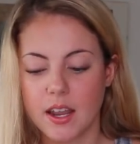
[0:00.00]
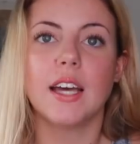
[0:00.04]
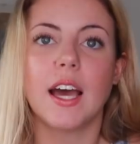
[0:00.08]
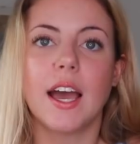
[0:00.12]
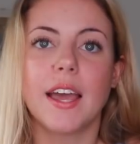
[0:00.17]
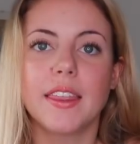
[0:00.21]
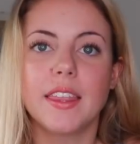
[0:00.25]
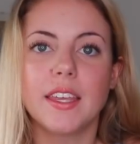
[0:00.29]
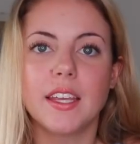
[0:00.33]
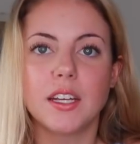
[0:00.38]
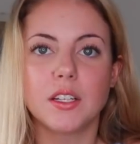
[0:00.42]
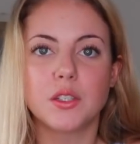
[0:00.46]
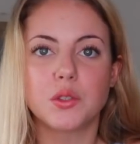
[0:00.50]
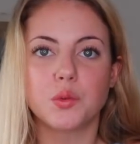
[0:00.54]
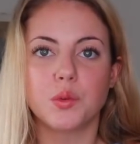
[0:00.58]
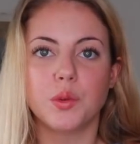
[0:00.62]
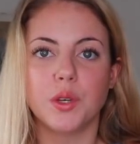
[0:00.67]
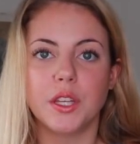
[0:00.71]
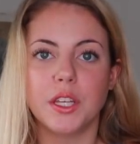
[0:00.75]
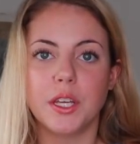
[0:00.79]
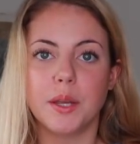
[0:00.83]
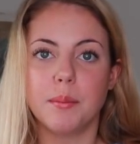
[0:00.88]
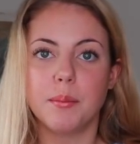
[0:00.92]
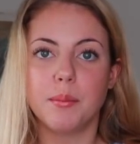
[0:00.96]
I think it's
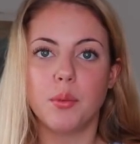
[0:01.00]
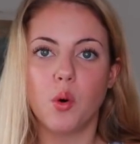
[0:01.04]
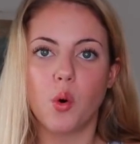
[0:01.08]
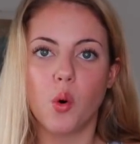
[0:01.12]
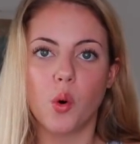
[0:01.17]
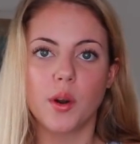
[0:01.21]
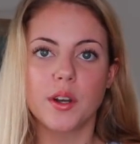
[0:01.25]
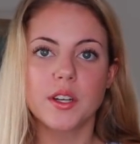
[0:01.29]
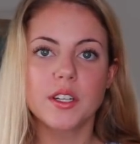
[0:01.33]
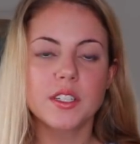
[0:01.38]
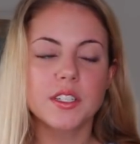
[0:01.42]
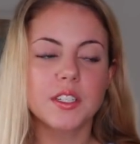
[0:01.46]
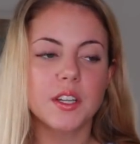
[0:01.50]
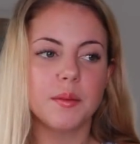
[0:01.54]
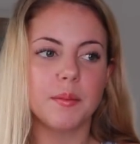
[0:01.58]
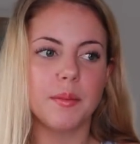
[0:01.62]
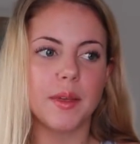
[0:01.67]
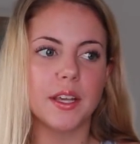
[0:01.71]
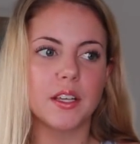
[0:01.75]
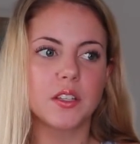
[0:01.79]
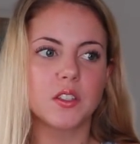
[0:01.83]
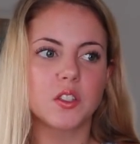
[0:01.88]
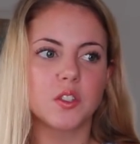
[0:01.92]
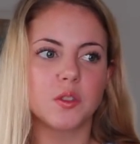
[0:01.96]
really important to
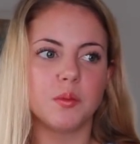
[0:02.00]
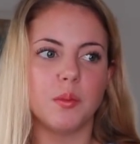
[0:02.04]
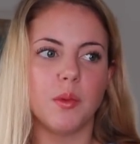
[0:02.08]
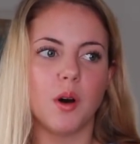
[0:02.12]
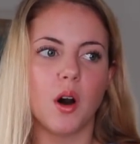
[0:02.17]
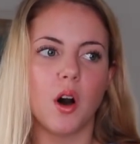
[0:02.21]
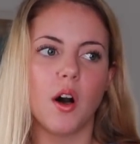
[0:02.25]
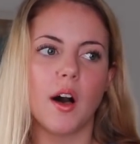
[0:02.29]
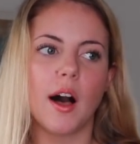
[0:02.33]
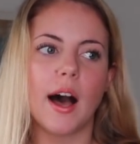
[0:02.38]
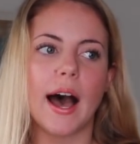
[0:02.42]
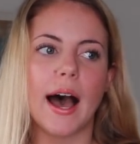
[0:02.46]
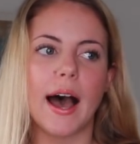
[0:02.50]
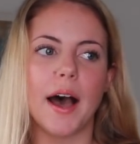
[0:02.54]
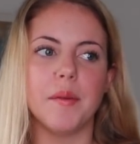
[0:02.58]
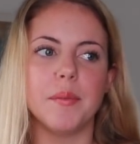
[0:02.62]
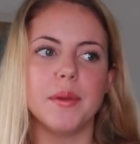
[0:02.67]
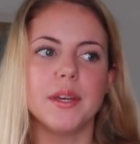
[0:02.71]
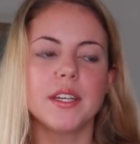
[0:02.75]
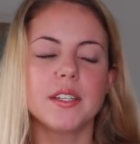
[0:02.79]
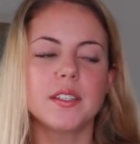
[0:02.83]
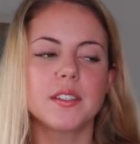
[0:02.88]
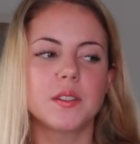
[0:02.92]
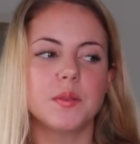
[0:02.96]
make small
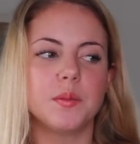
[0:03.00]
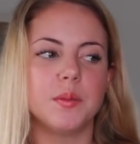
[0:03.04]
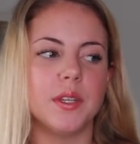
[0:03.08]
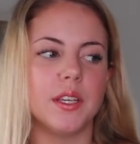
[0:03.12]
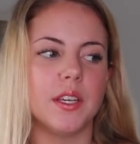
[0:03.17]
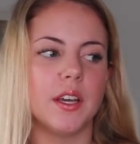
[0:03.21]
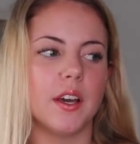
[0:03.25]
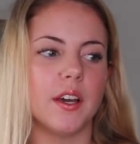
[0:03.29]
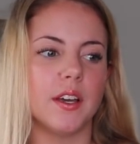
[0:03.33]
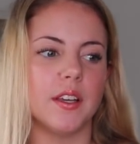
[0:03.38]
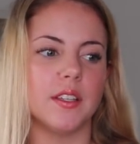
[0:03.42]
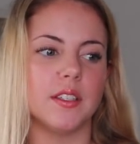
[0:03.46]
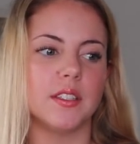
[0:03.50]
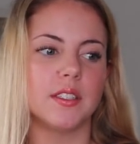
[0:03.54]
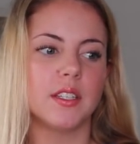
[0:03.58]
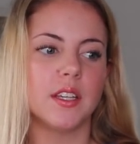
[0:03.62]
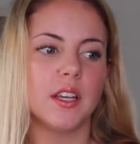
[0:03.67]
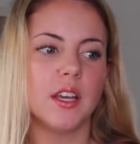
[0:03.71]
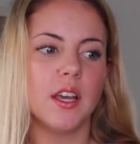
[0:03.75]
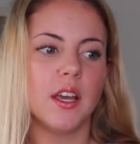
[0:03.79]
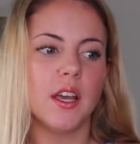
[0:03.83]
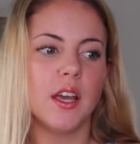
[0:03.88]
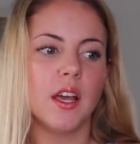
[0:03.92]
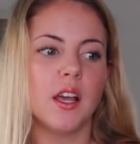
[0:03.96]
habits, because
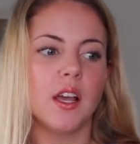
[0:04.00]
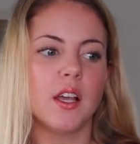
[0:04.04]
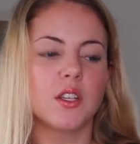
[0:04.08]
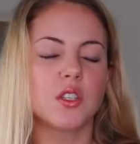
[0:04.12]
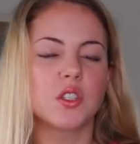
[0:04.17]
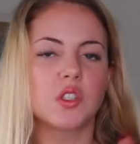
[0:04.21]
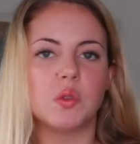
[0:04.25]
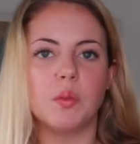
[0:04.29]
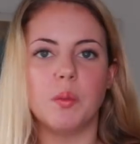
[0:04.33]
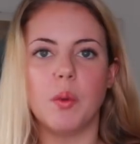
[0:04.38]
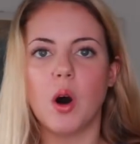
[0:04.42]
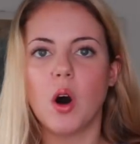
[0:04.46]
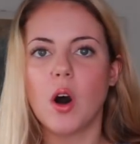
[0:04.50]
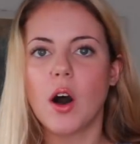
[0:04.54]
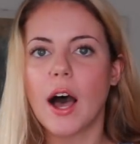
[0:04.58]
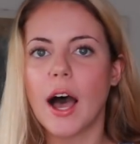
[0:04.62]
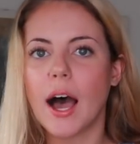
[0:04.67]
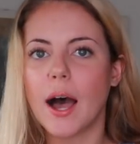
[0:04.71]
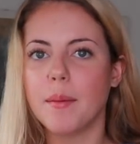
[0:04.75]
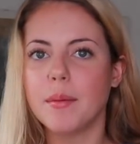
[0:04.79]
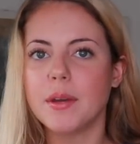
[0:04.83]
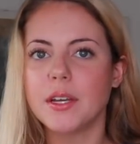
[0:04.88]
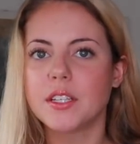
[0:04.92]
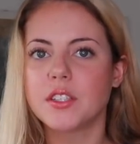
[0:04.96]
small
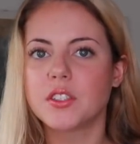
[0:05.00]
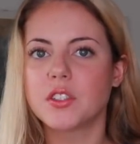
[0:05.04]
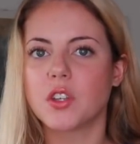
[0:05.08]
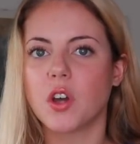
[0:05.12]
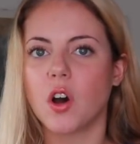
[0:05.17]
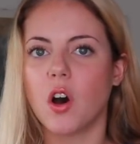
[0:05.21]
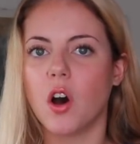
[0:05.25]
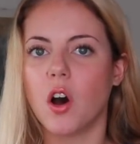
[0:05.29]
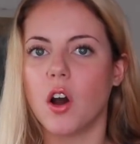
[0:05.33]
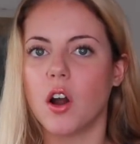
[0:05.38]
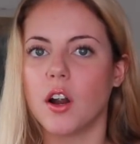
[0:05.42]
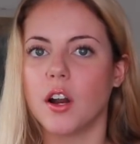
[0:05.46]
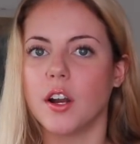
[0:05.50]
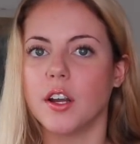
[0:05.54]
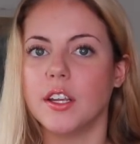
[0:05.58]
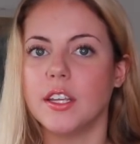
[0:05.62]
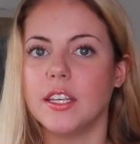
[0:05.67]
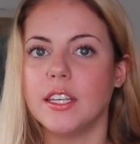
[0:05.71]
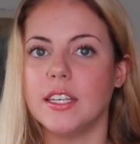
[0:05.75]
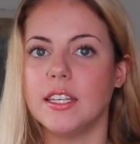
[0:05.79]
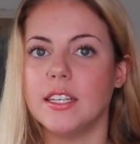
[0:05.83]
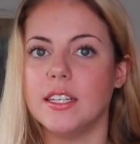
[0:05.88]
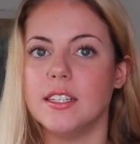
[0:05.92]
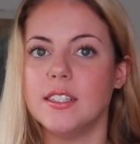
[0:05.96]
habits are
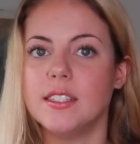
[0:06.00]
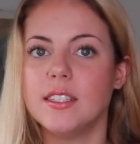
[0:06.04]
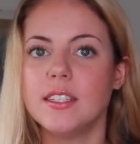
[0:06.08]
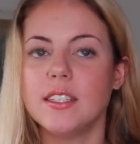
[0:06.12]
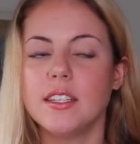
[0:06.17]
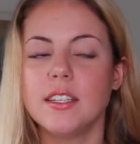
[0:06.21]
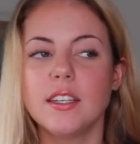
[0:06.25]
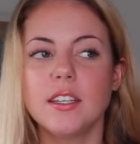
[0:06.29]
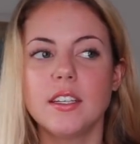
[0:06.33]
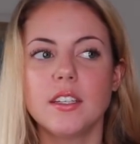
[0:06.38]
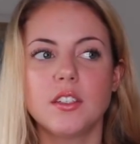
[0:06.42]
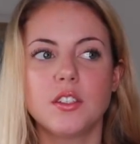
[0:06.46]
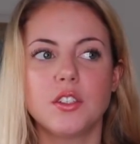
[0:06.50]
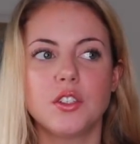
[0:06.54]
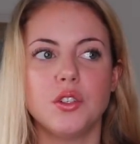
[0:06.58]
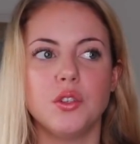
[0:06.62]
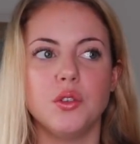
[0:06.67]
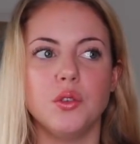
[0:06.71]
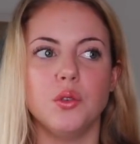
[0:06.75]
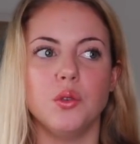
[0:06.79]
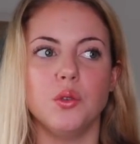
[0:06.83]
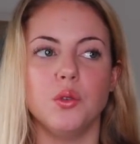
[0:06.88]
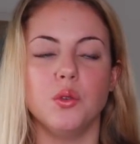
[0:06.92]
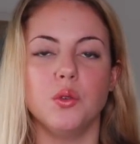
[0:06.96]
easy
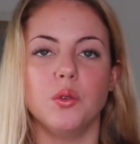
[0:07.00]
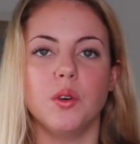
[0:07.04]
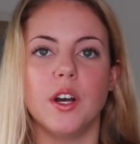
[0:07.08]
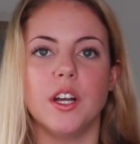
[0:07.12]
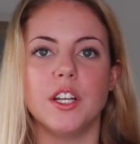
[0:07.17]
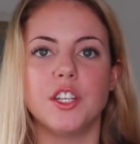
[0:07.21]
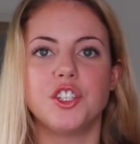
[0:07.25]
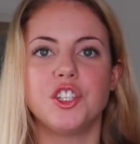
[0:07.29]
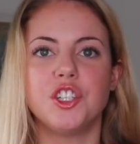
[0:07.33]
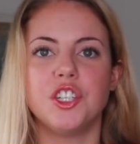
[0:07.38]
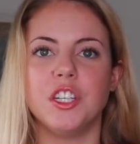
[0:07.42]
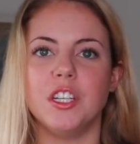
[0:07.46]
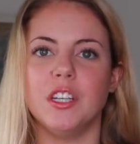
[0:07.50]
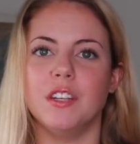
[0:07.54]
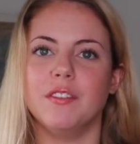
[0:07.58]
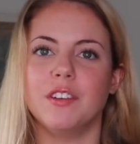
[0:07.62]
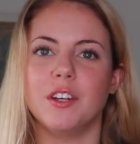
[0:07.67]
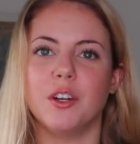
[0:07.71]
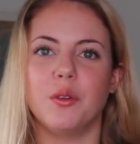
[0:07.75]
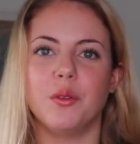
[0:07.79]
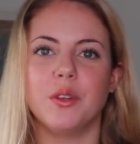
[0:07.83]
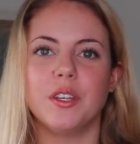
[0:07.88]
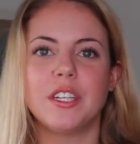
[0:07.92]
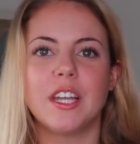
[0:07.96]
to achieve.
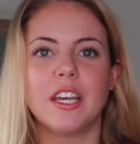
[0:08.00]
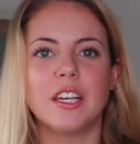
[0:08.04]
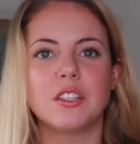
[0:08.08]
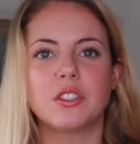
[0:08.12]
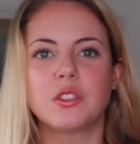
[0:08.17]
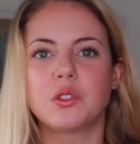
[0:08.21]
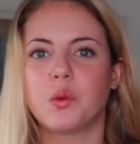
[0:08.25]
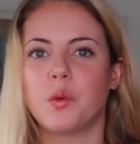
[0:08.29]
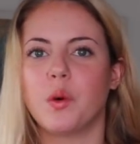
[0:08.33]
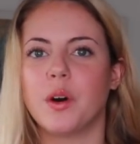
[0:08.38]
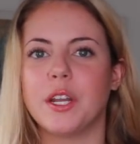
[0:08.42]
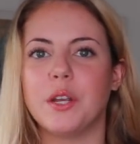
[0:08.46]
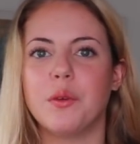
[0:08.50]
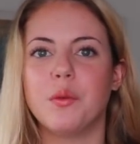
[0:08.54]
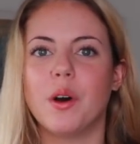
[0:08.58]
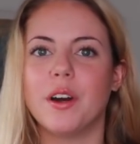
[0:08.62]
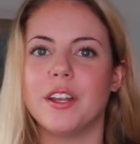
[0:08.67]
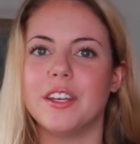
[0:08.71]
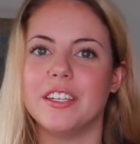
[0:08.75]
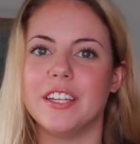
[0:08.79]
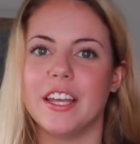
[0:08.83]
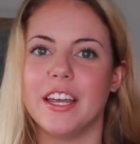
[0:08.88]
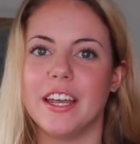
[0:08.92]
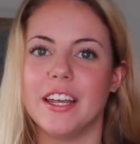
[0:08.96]
It only takes
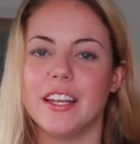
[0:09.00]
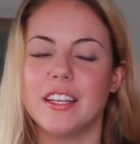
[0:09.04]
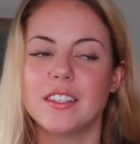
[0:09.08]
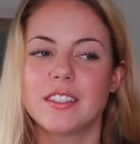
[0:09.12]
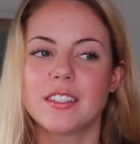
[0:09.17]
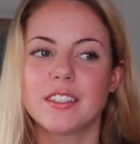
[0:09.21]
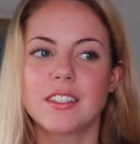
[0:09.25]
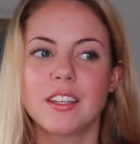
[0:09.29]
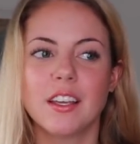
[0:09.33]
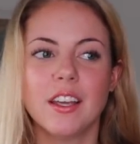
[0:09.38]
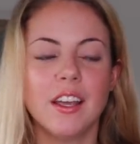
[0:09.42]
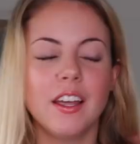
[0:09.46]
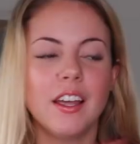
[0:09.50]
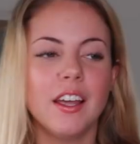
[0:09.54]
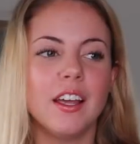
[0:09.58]
21 days.